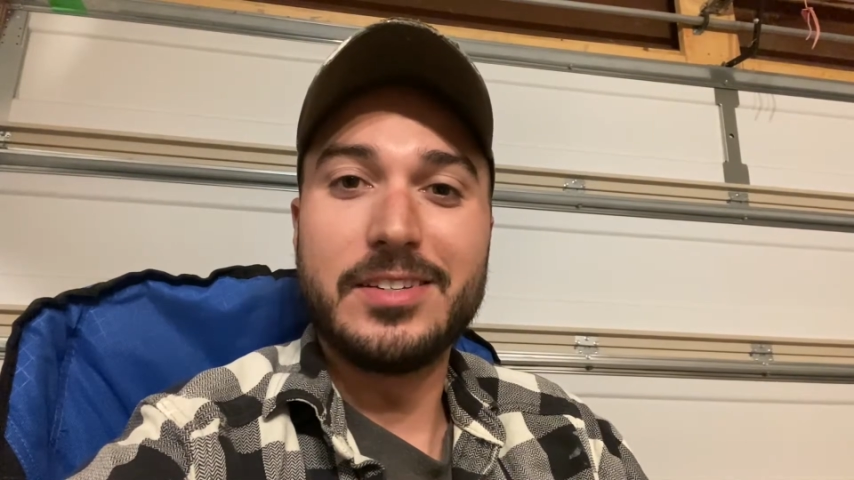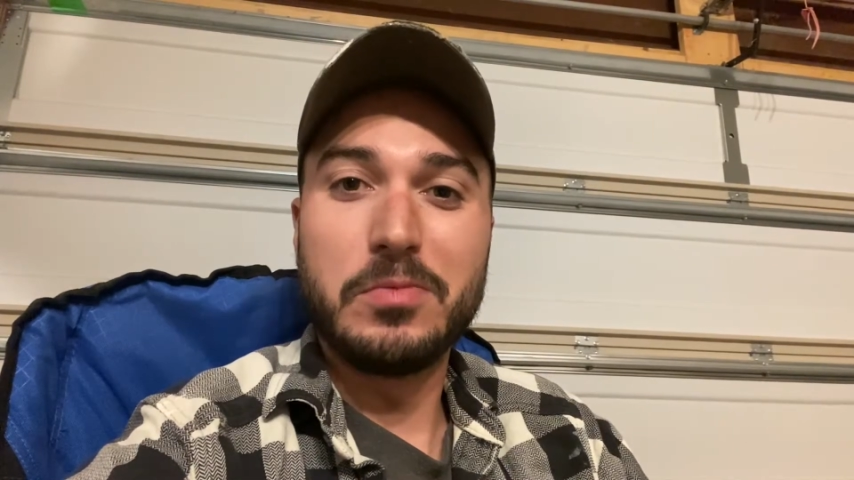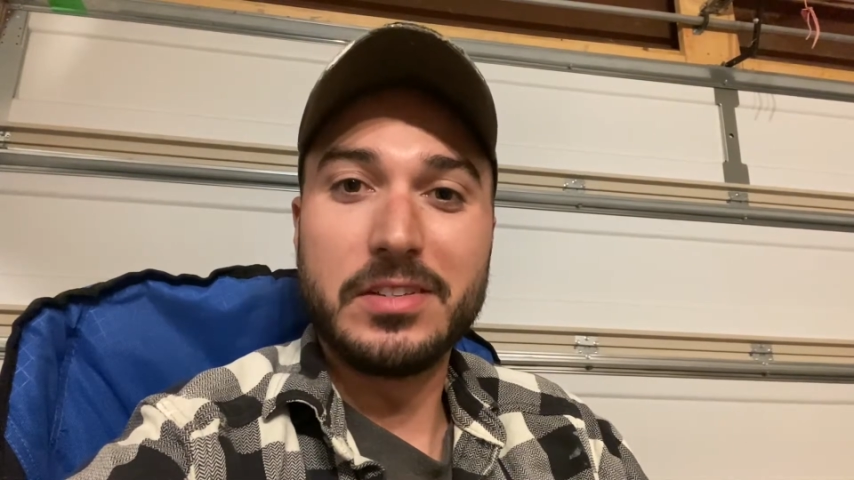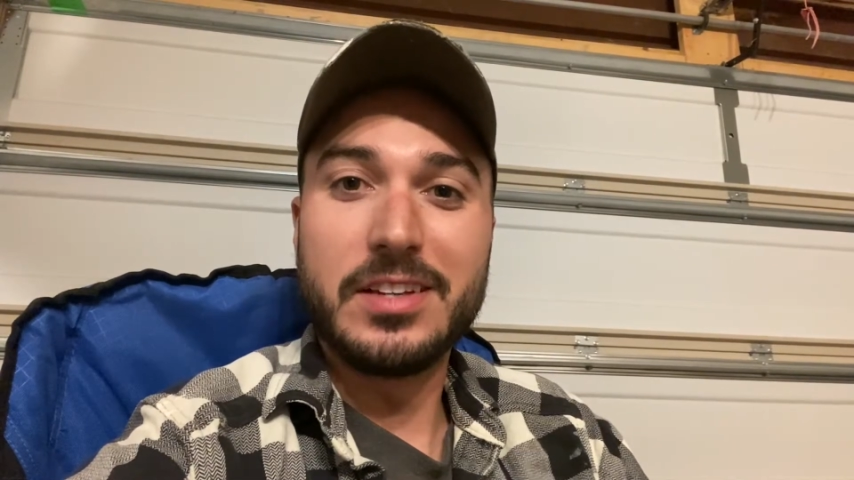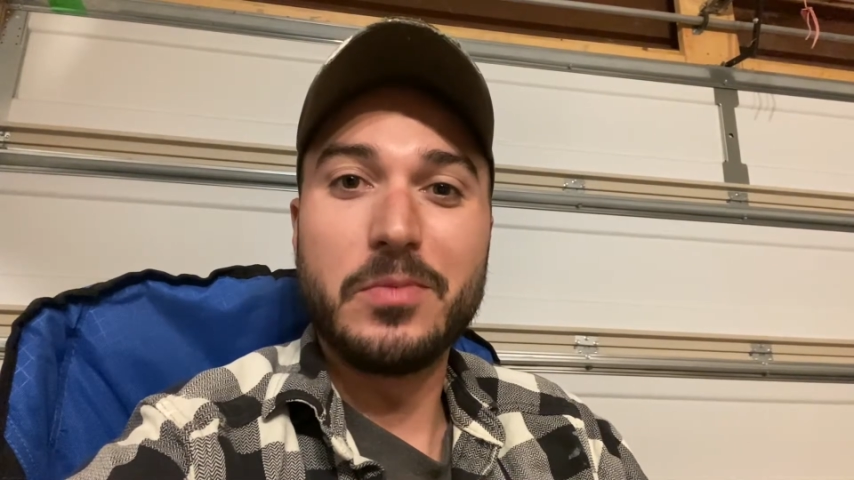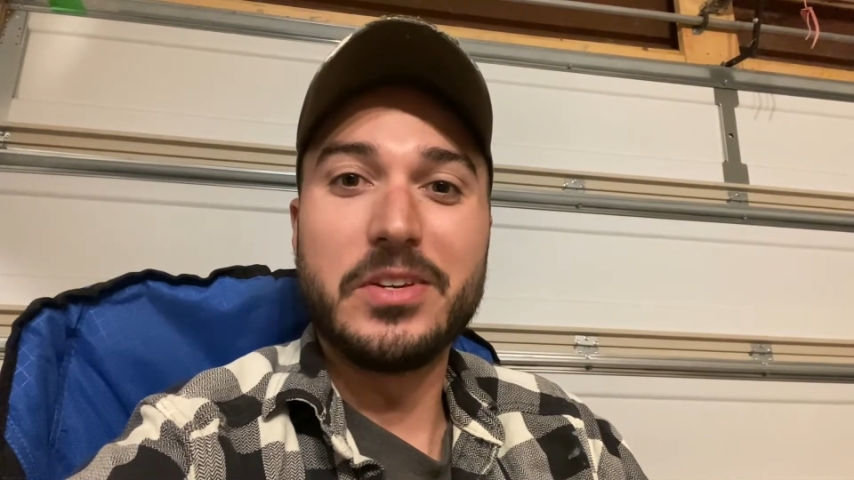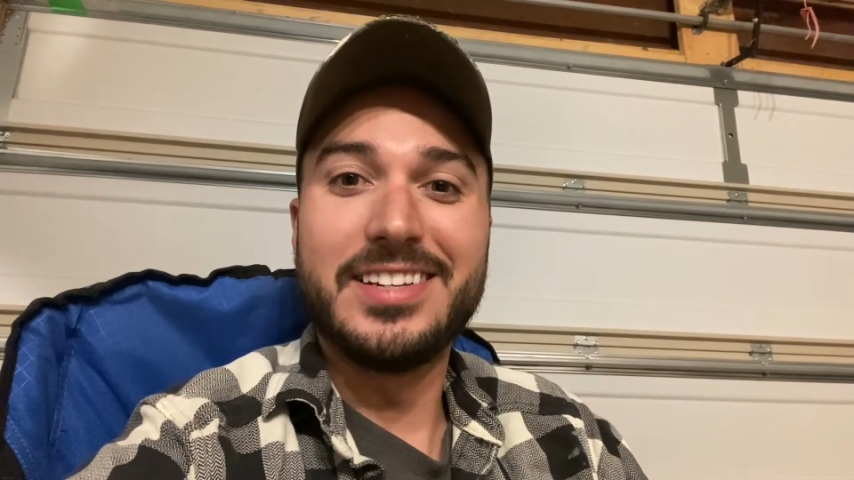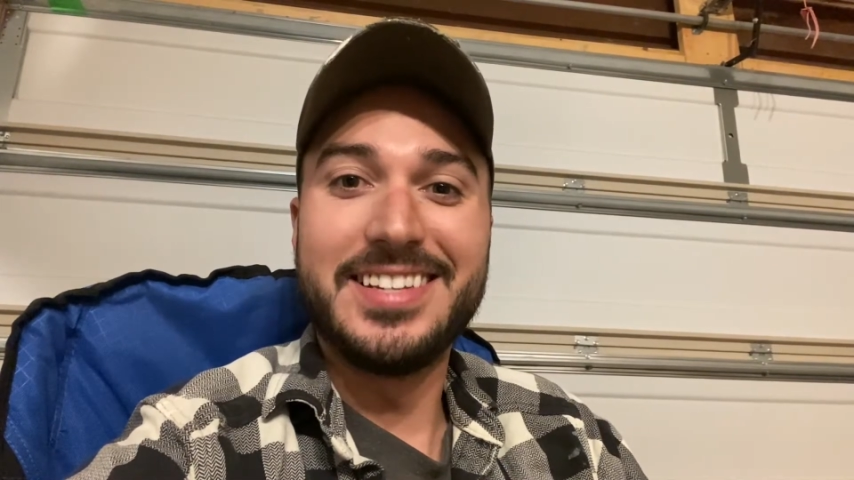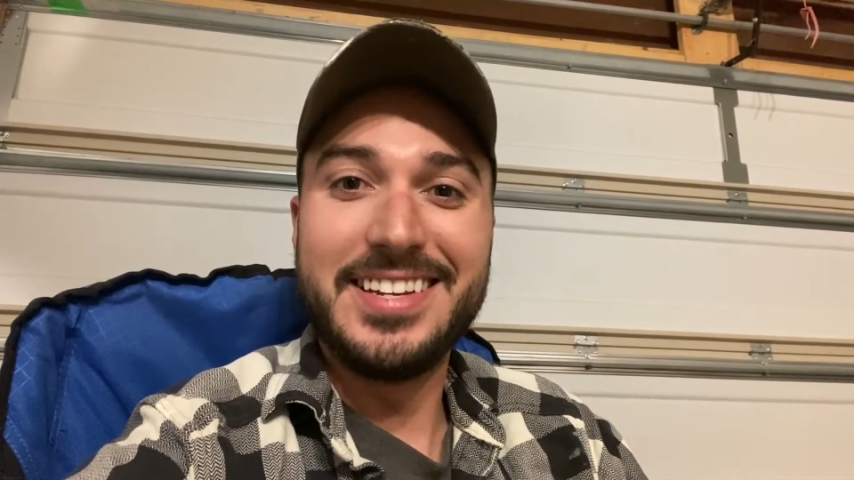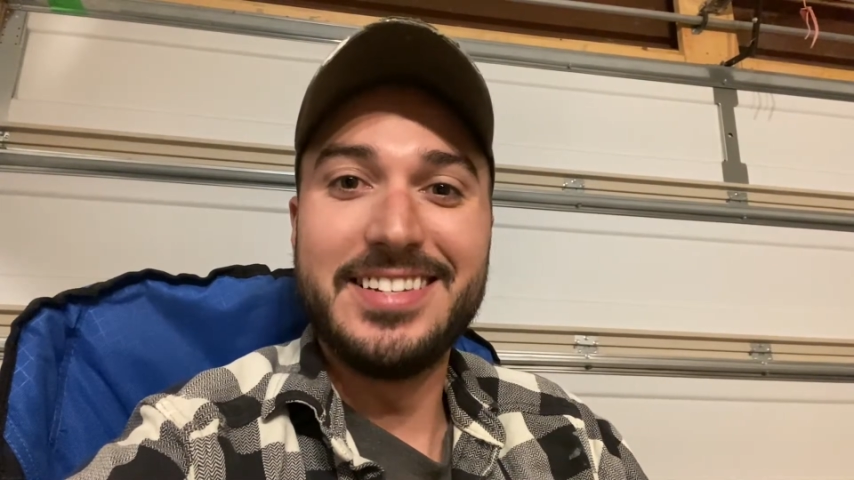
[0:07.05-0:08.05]
but some of you
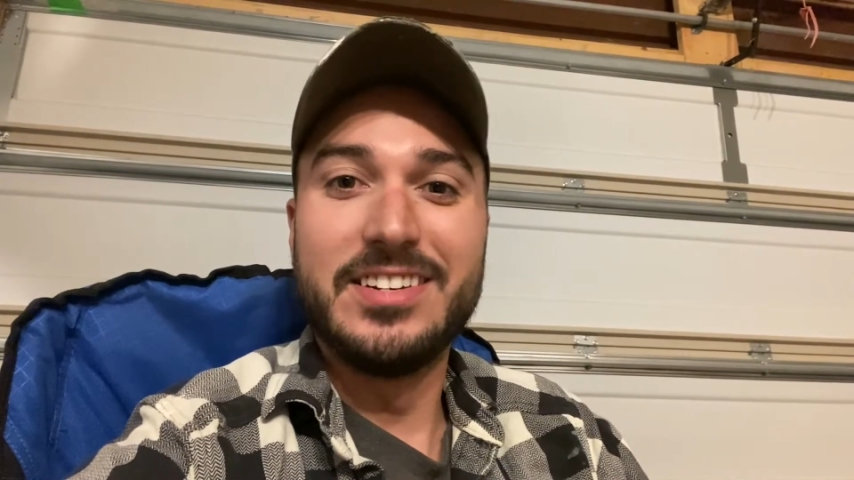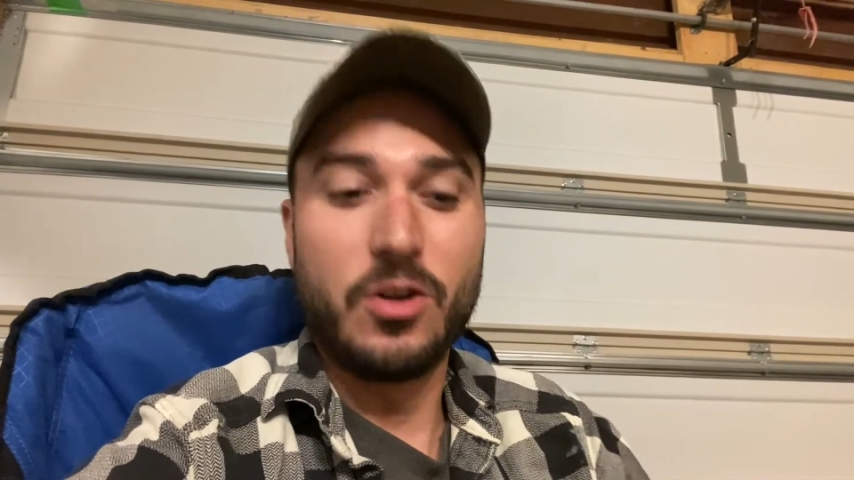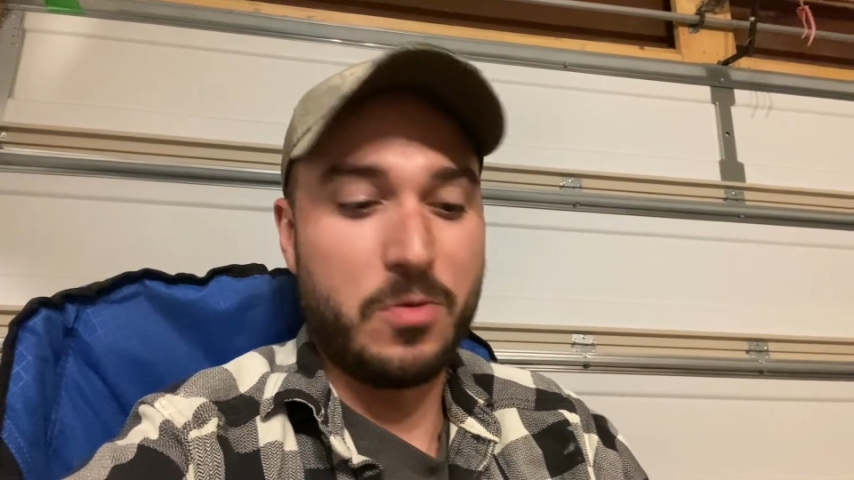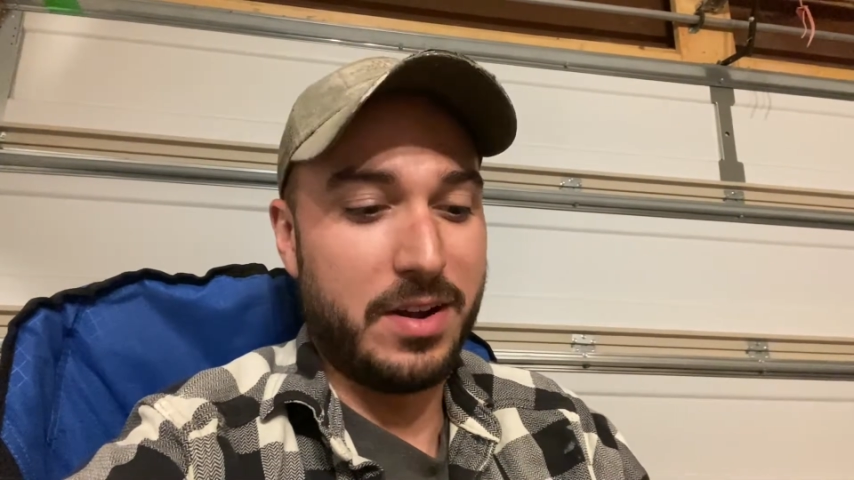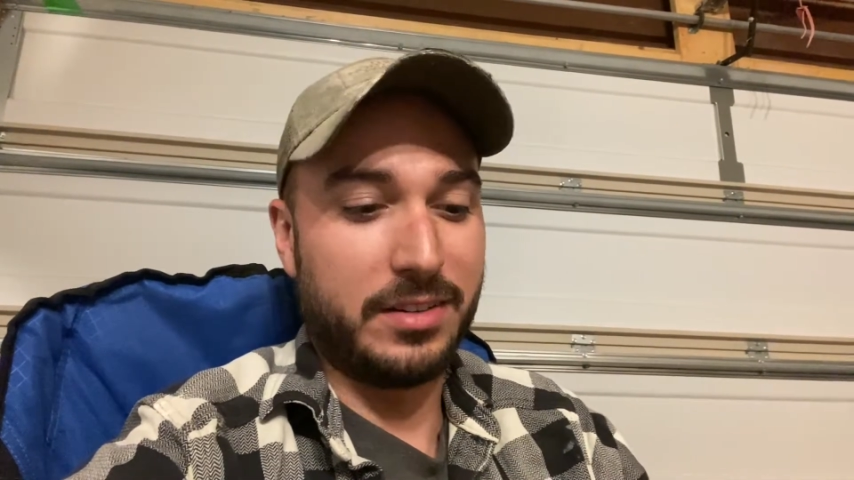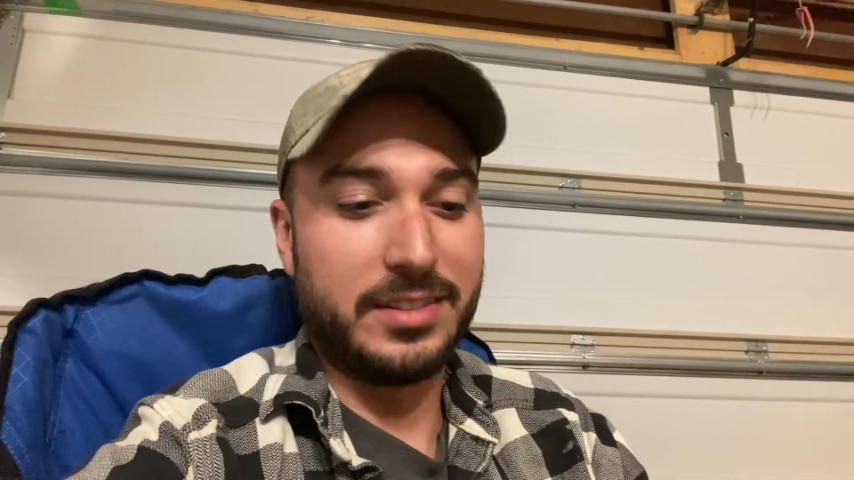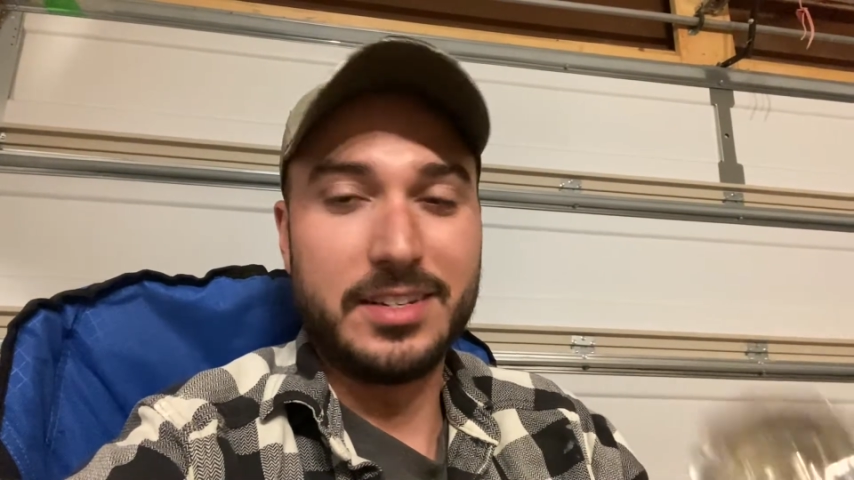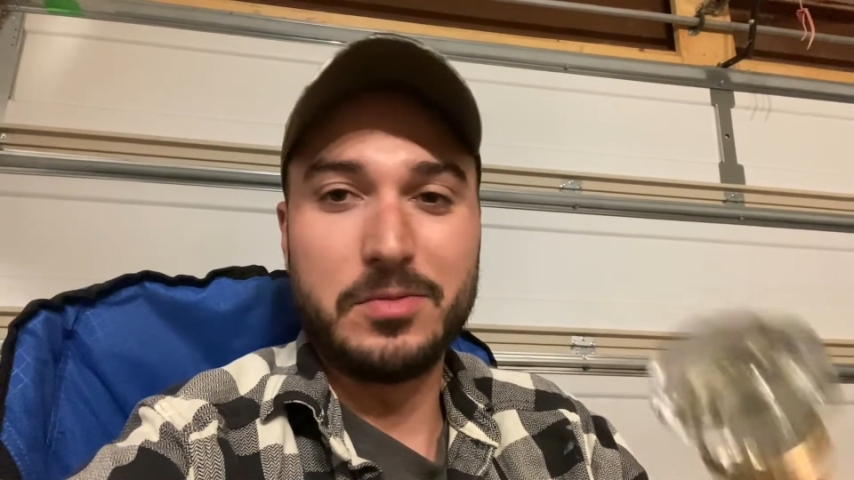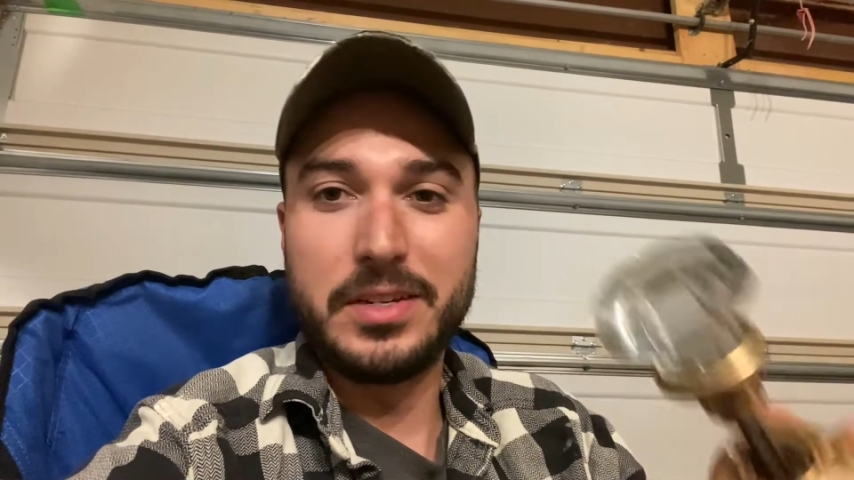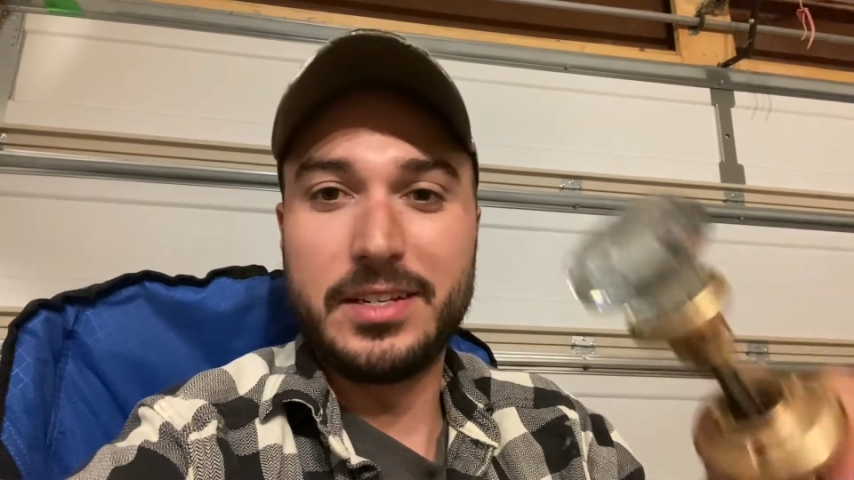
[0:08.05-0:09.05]
need to know about
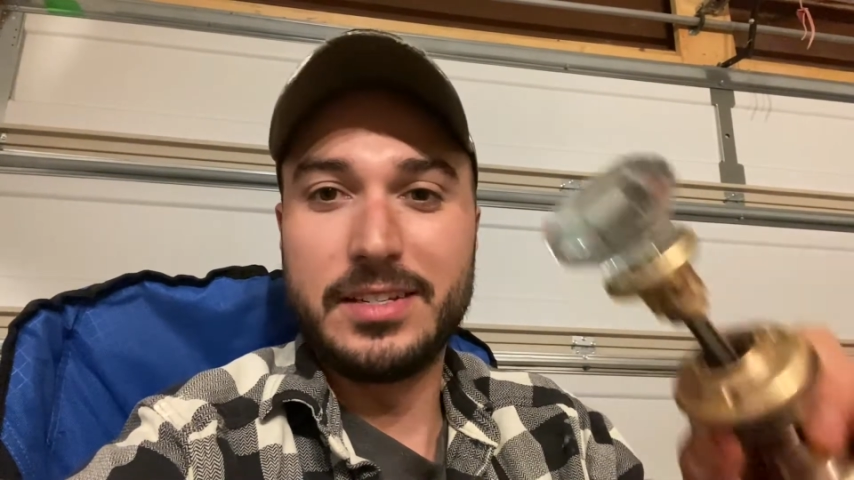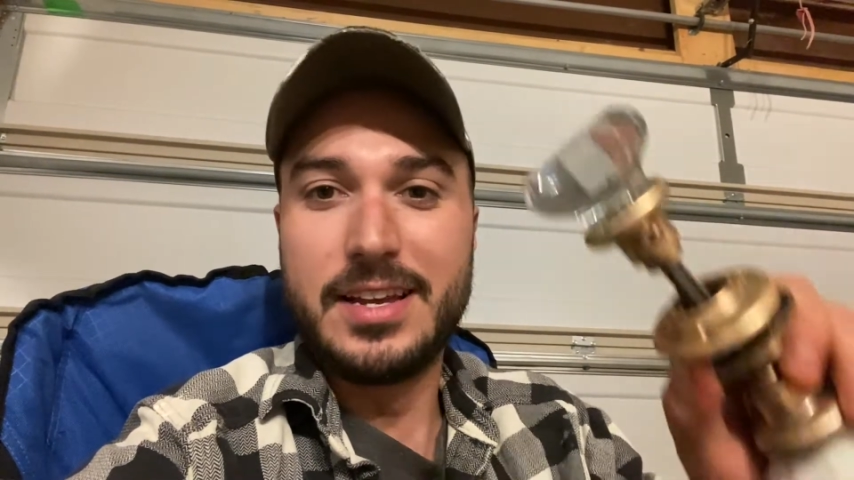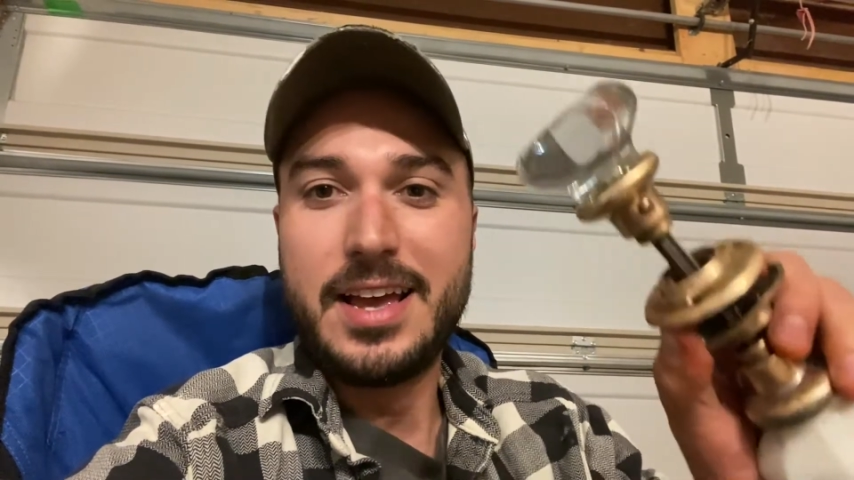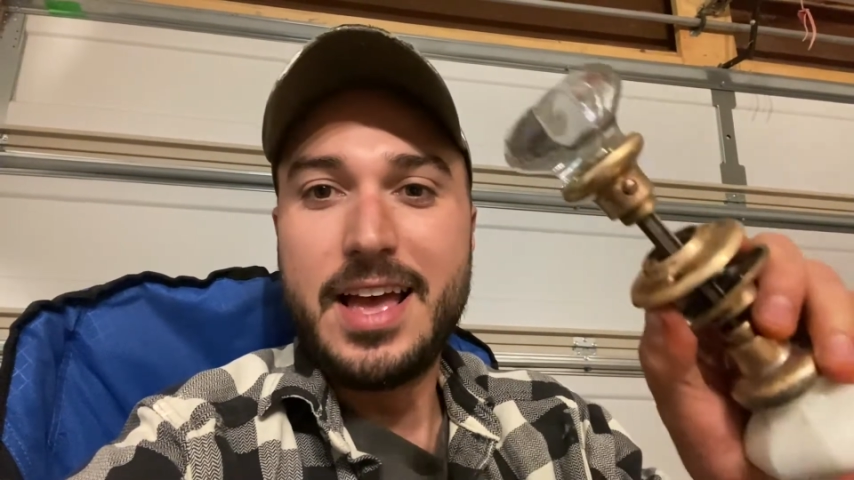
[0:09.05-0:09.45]
this because